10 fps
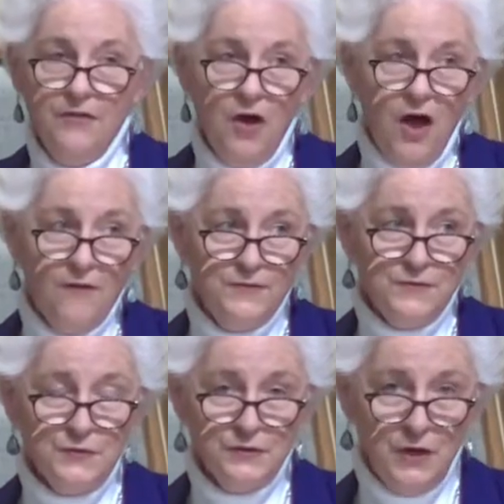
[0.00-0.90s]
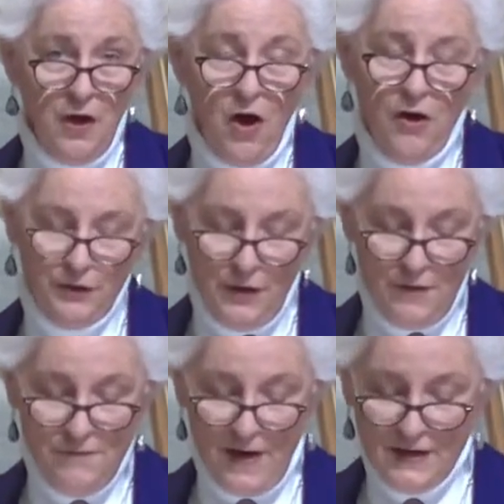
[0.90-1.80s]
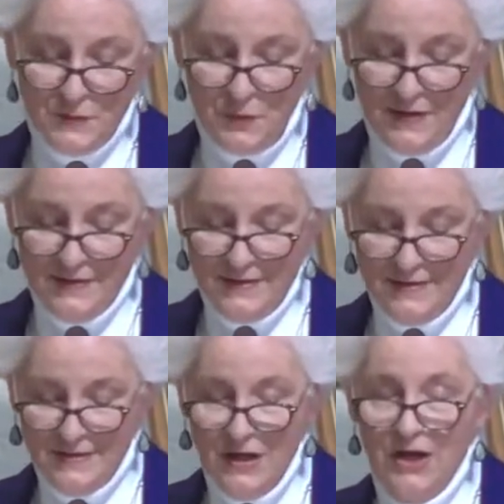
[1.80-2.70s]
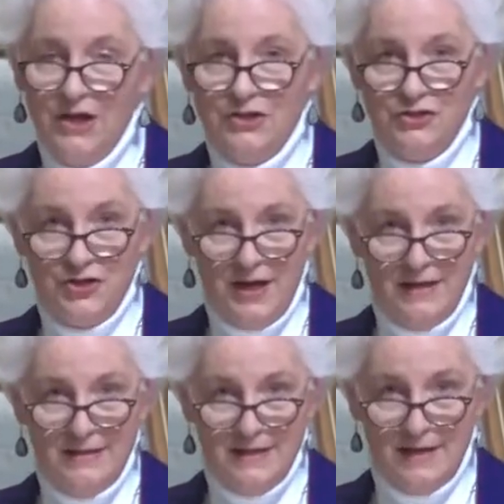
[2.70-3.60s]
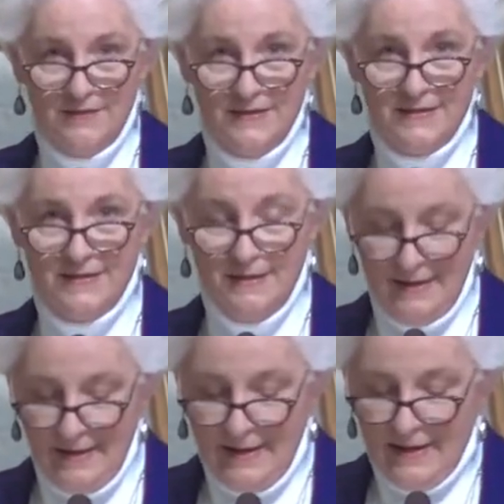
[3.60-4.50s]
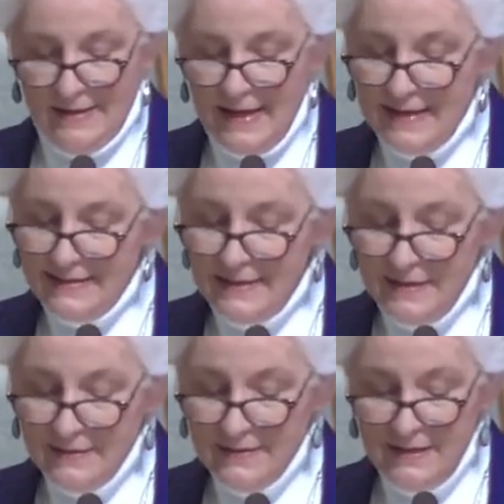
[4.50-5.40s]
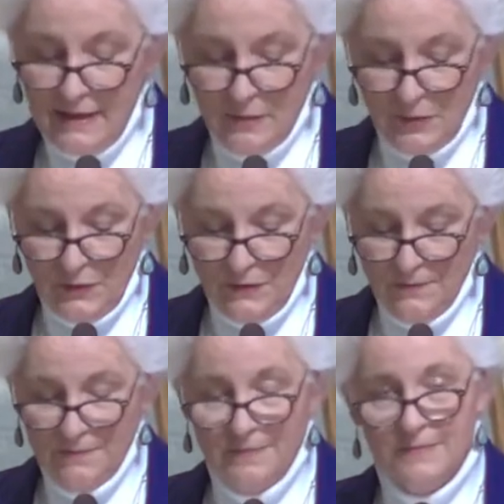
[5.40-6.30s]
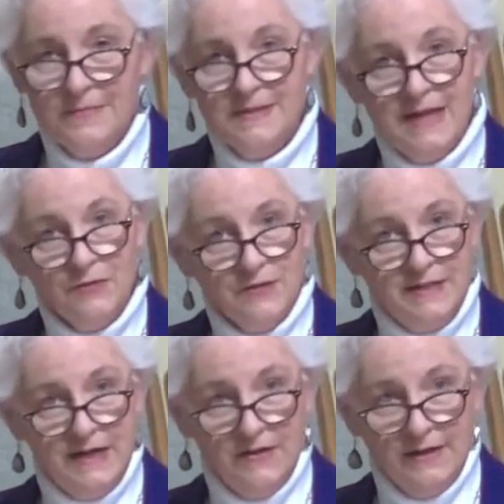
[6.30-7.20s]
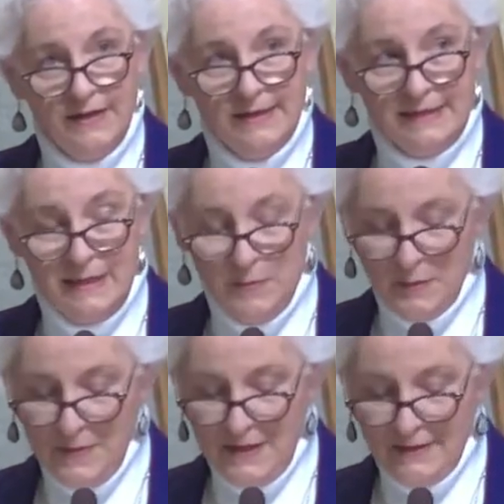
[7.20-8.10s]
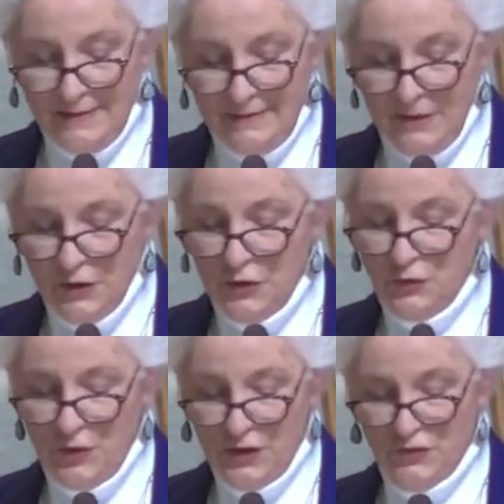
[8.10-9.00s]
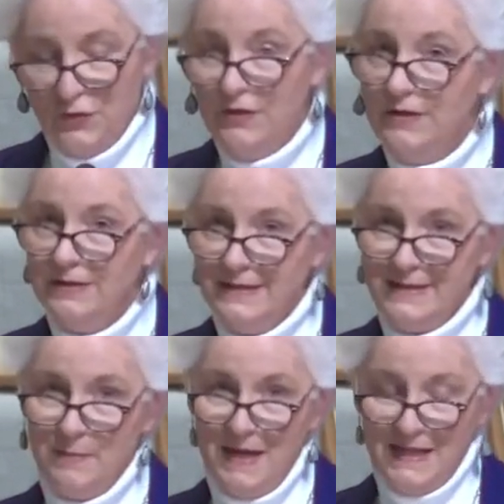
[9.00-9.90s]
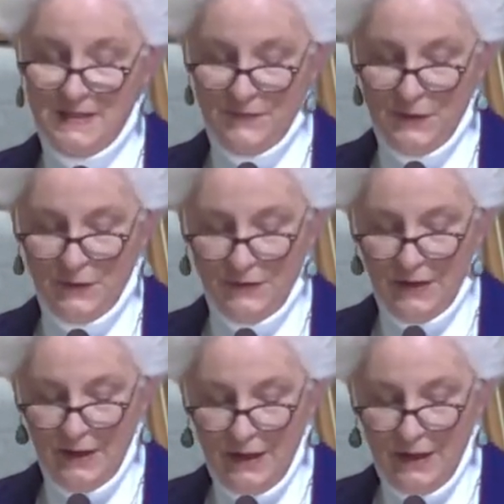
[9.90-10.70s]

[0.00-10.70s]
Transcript: The officers are co-vice presidents Jane Davis, Nancy Nelson Embler, secretary Lee McMillan, treasurer Lisa Mansfield,